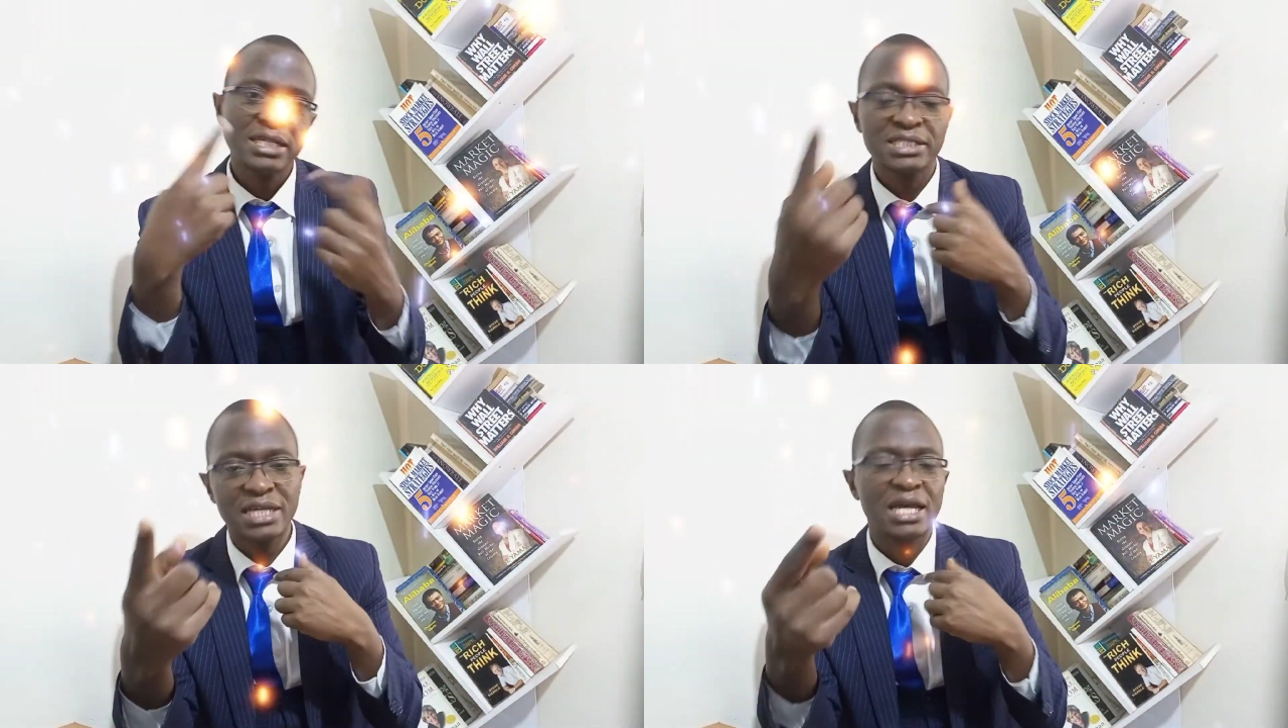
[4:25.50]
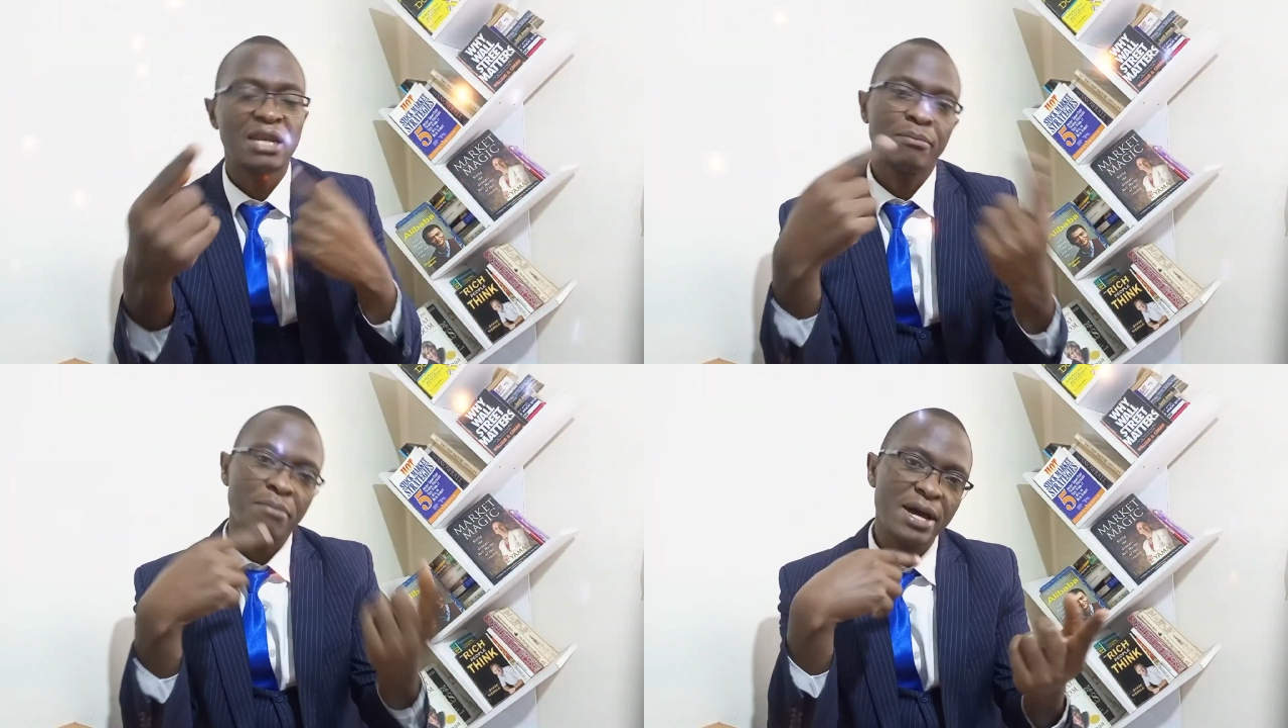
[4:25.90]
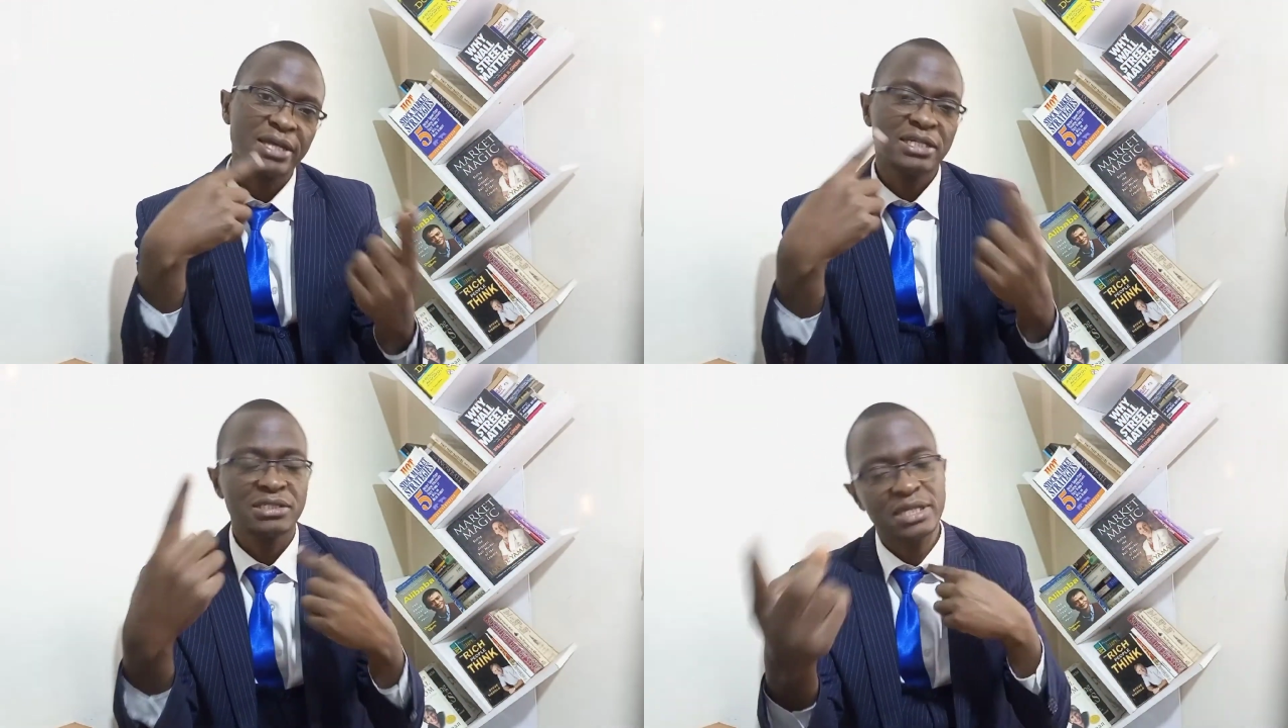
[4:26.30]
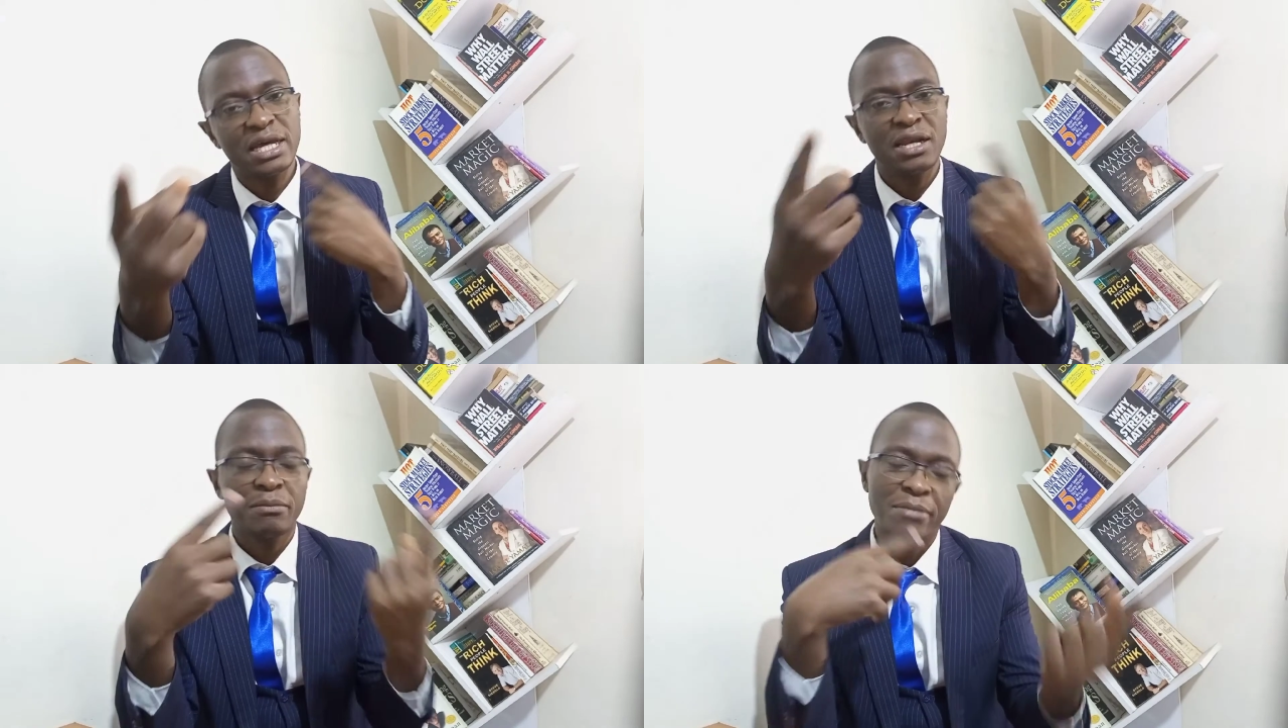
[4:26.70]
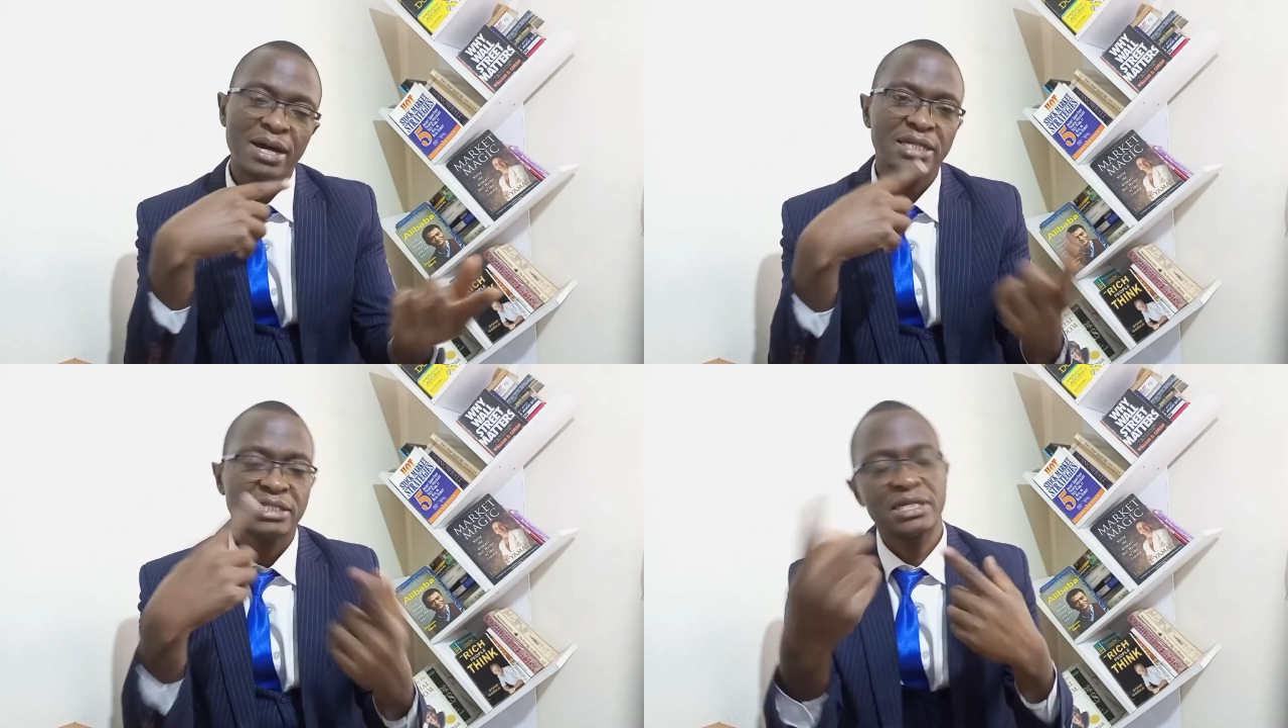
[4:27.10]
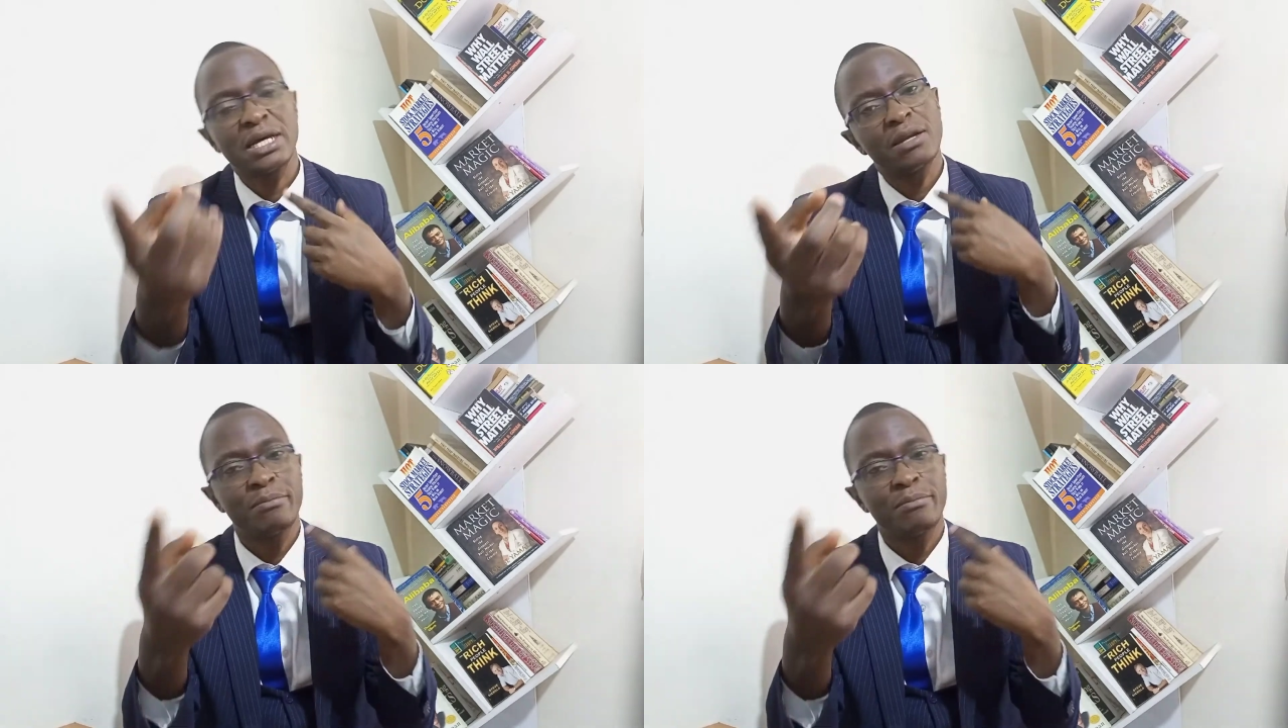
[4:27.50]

sell, buy, sell, buy, sell.